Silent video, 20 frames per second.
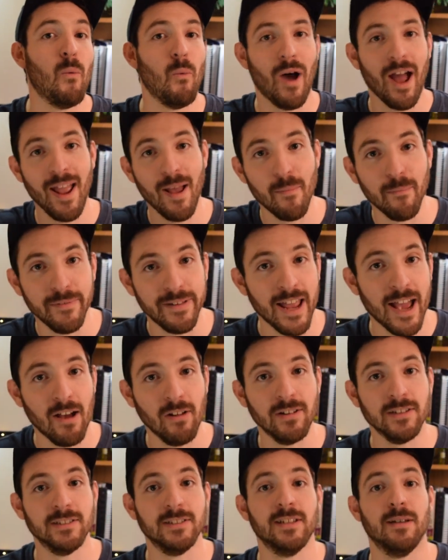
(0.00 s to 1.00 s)
why I'm
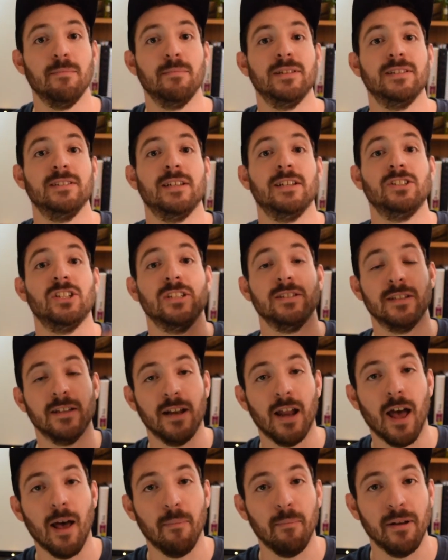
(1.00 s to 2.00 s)
down in some positions
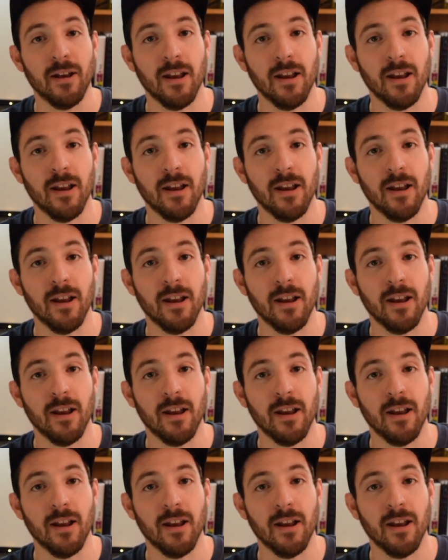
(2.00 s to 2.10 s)
and up